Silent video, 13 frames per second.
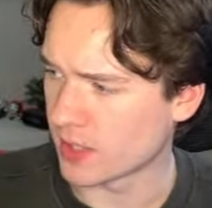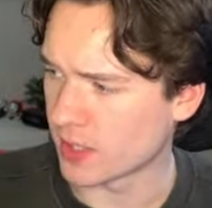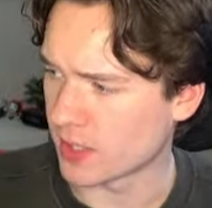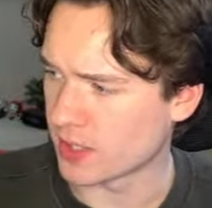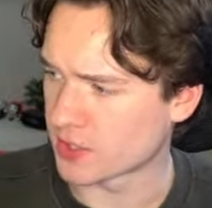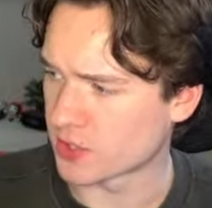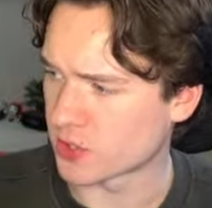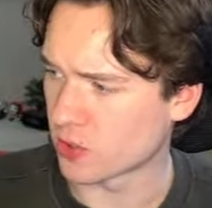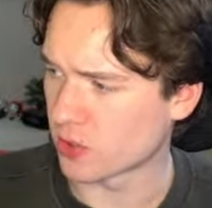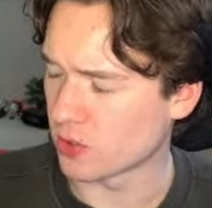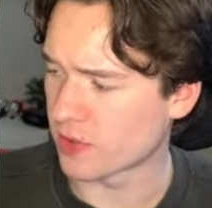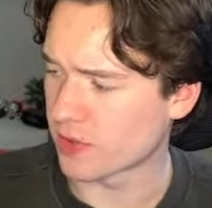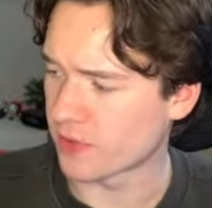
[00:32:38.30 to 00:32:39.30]
Is
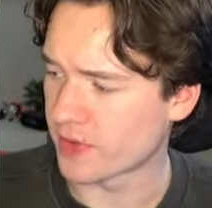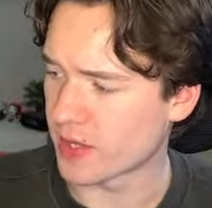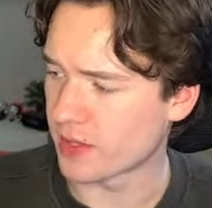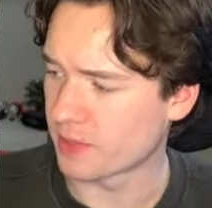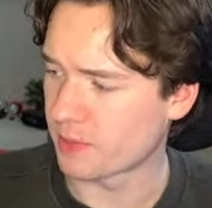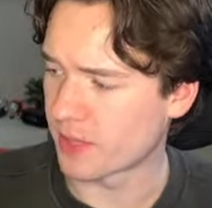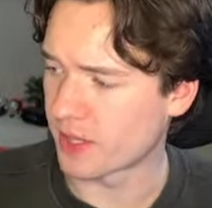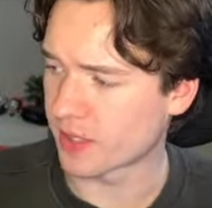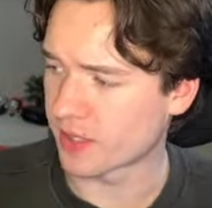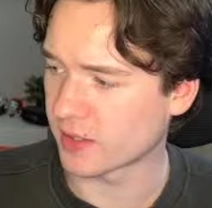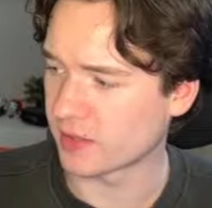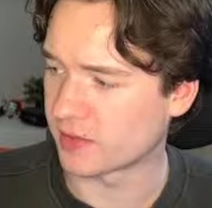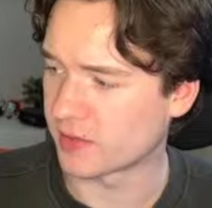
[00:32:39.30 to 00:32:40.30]
Sorloth a valid pick?
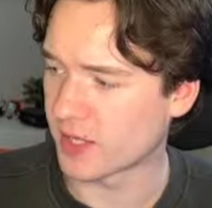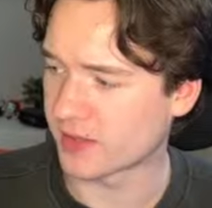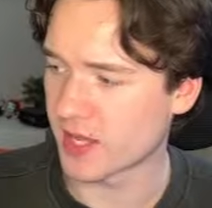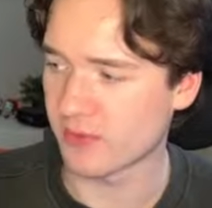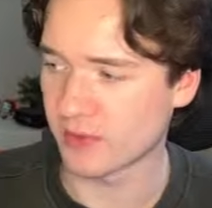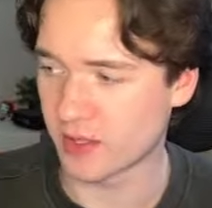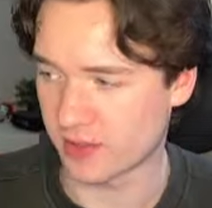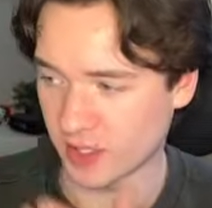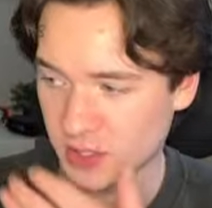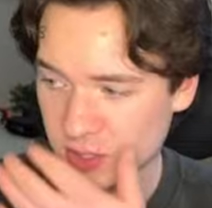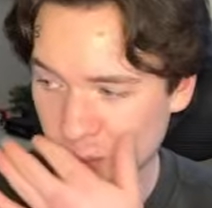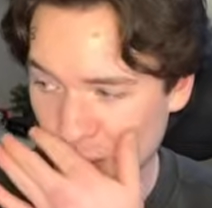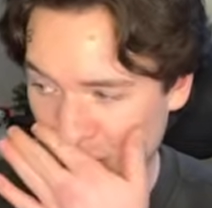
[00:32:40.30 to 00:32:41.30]
I definitely
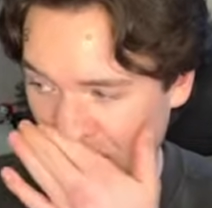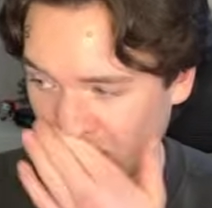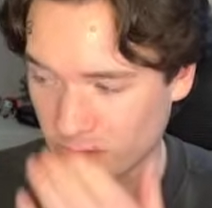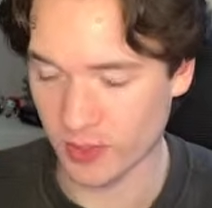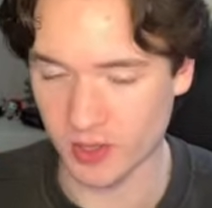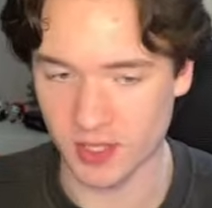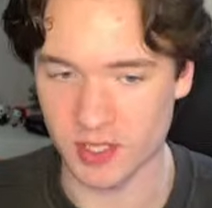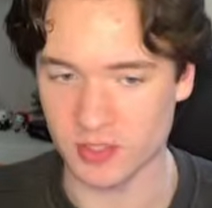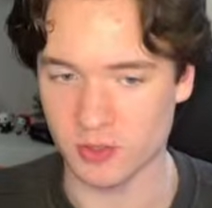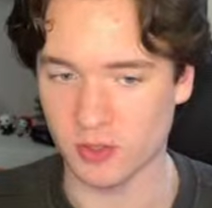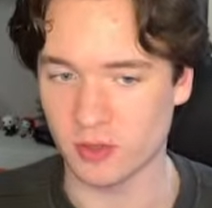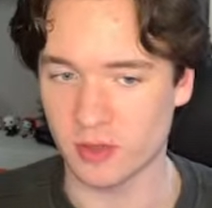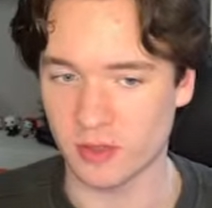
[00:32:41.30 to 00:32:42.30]
think so. I quite like
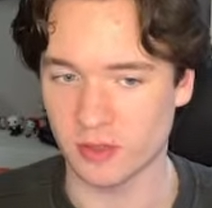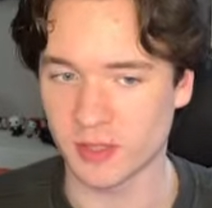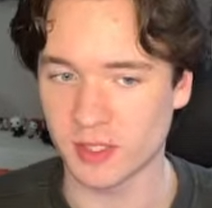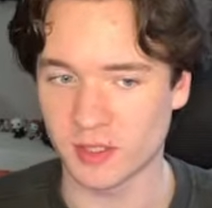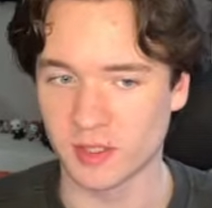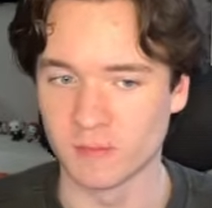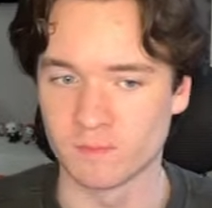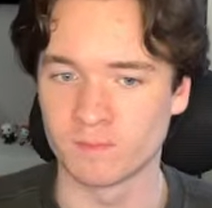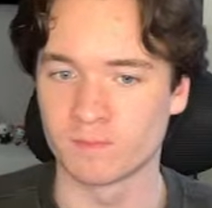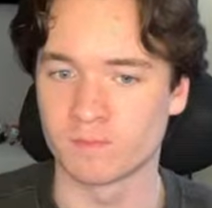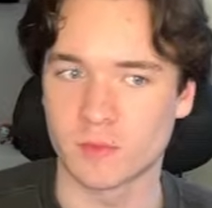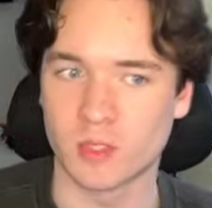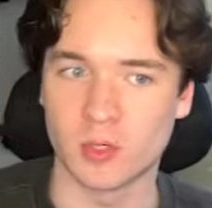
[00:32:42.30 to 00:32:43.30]
Sorloth. I think,
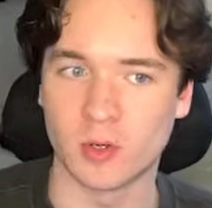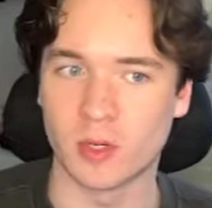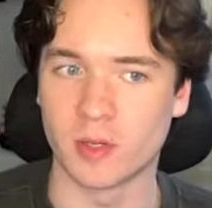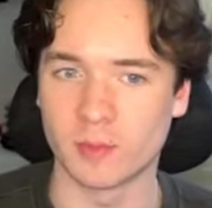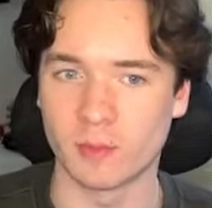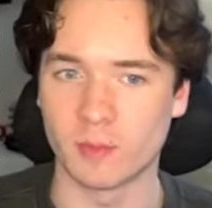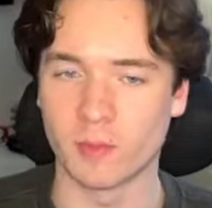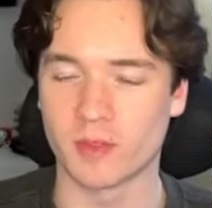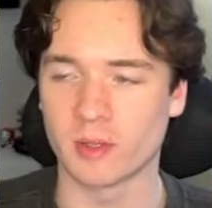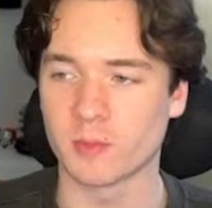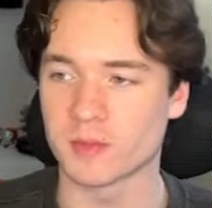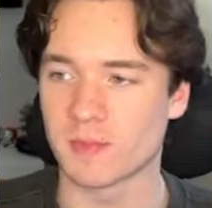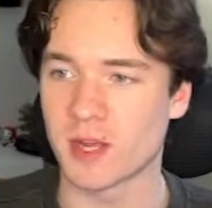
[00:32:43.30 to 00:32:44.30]
I
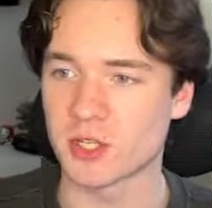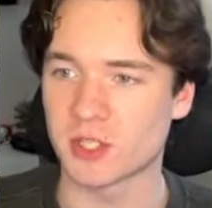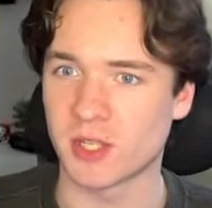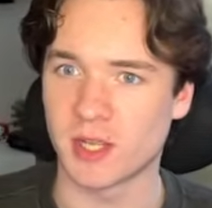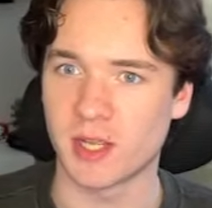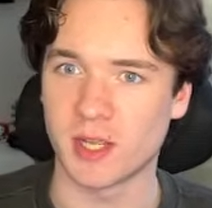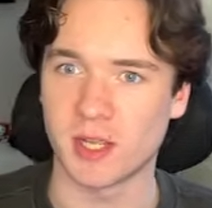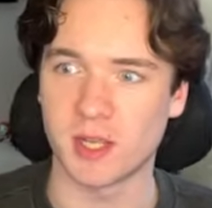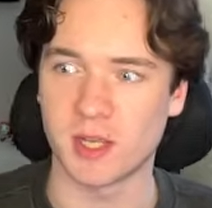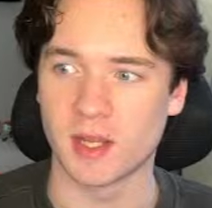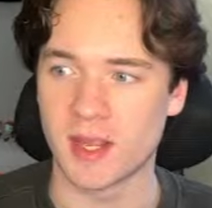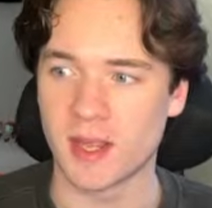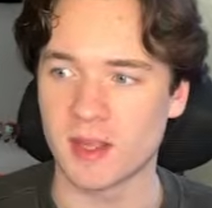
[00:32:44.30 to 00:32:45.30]
think it was match
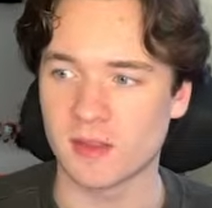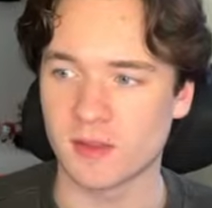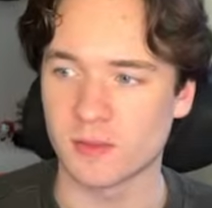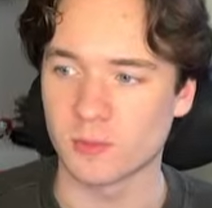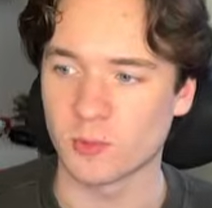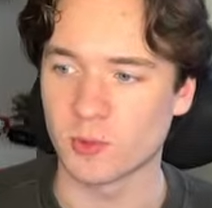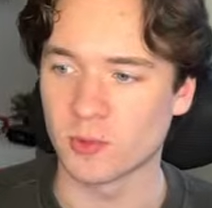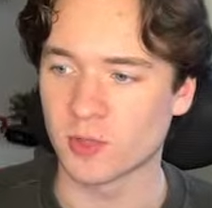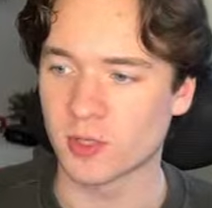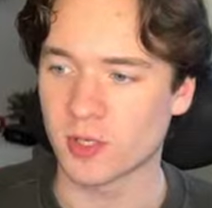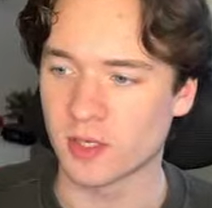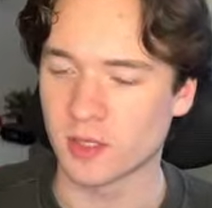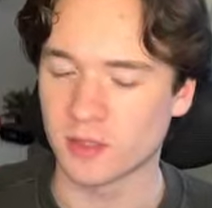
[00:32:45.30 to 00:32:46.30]
day 8 we were
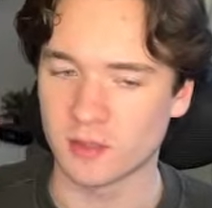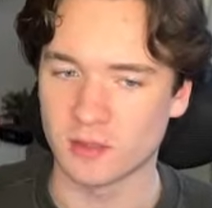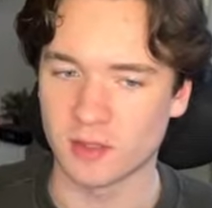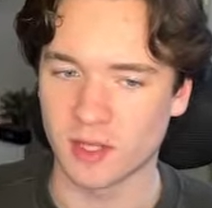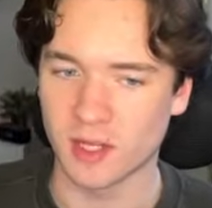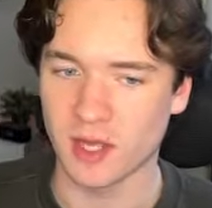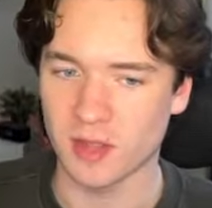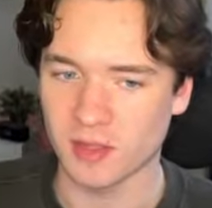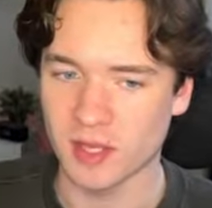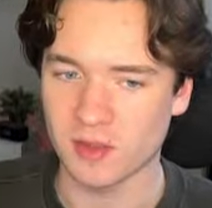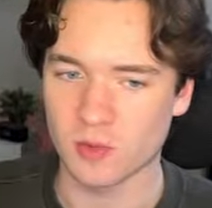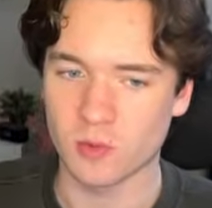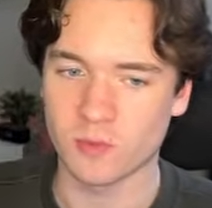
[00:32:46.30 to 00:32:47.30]
looking at
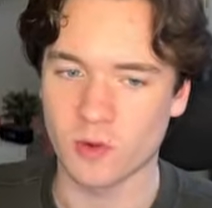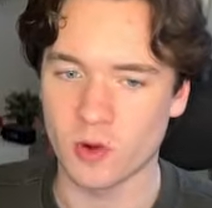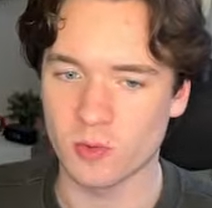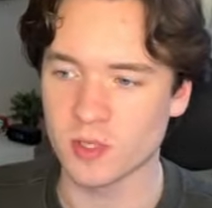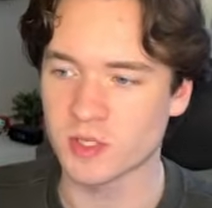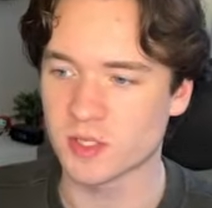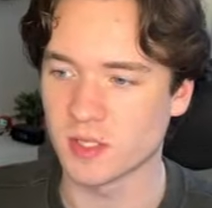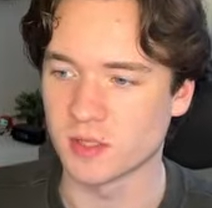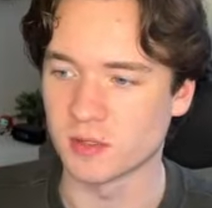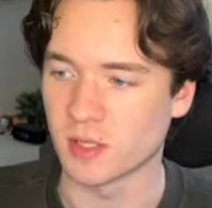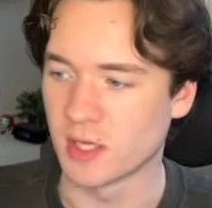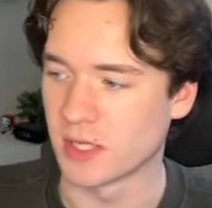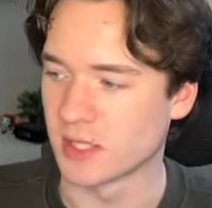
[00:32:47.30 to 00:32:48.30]
Atletico forwards,
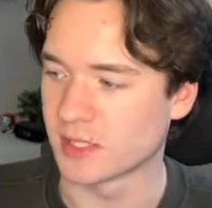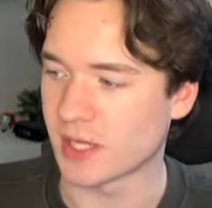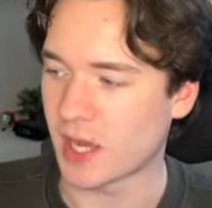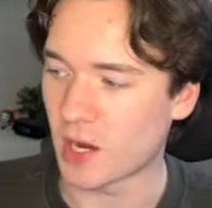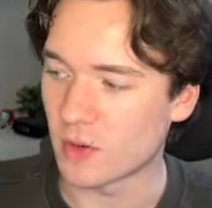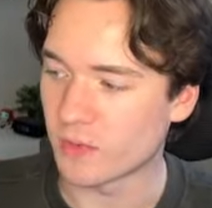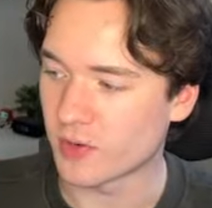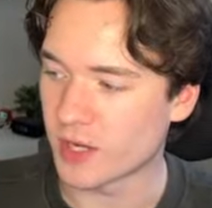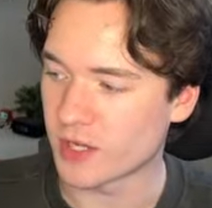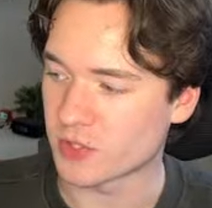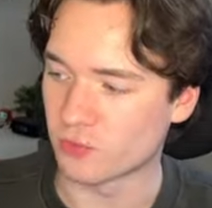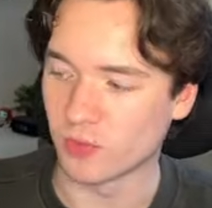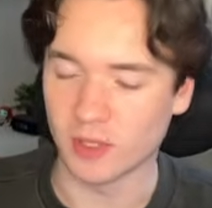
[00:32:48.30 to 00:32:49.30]
and
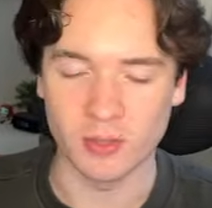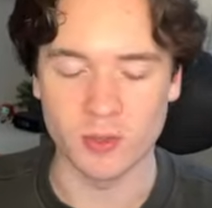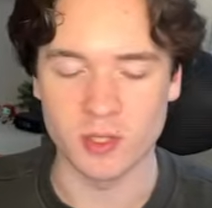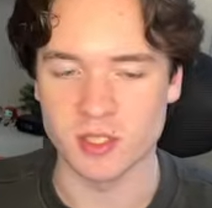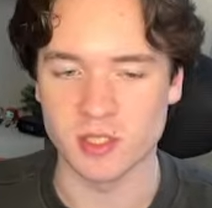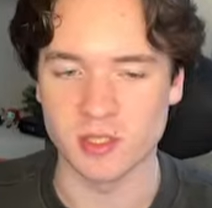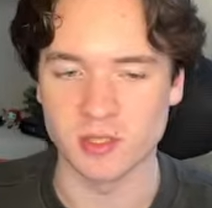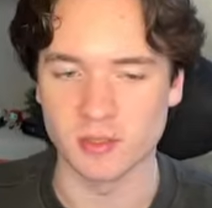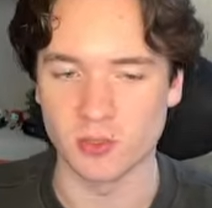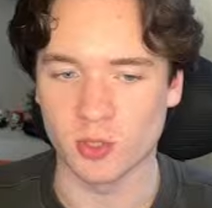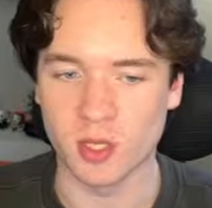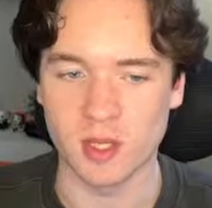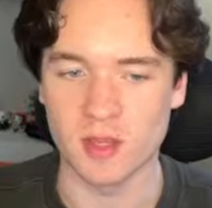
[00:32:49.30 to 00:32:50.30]
Alvarez really wasn't
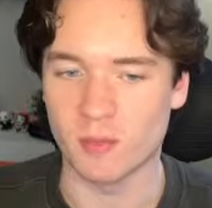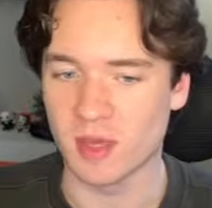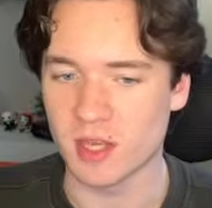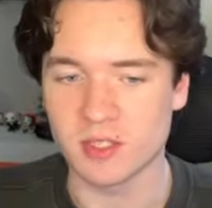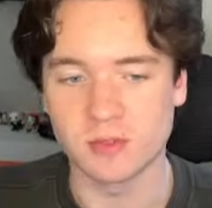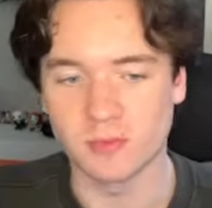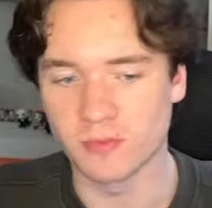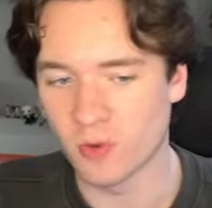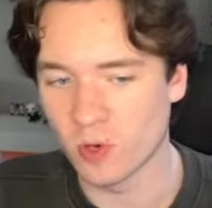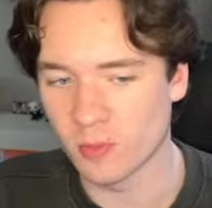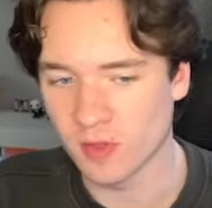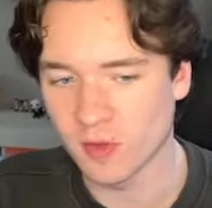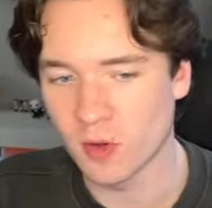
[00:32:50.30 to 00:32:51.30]
looking in the best of
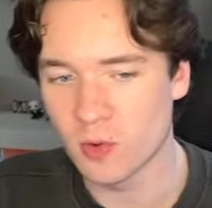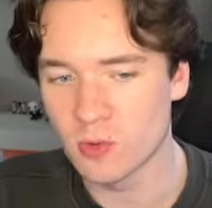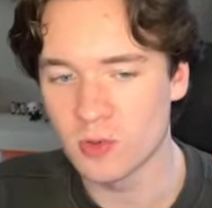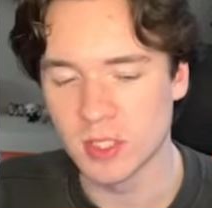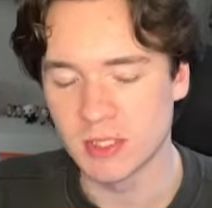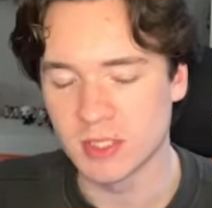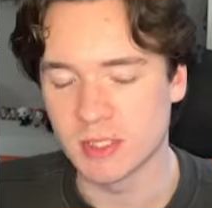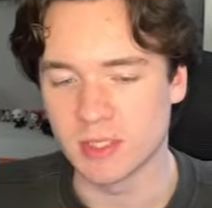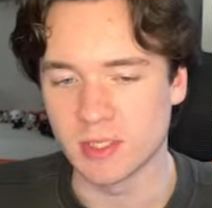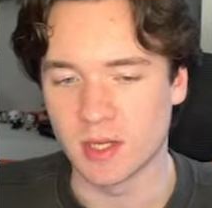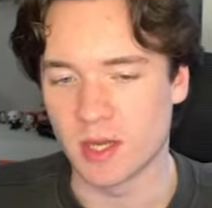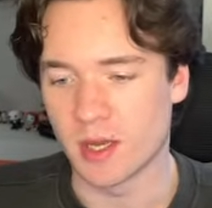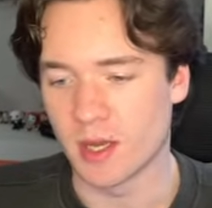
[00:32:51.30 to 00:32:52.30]
form at all.
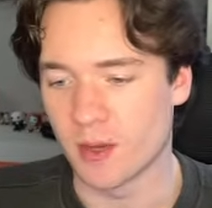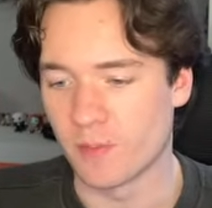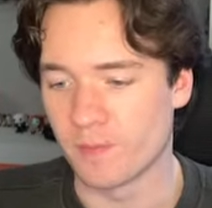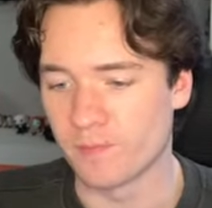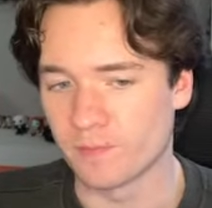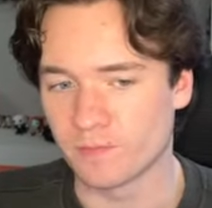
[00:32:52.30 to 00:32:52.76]
And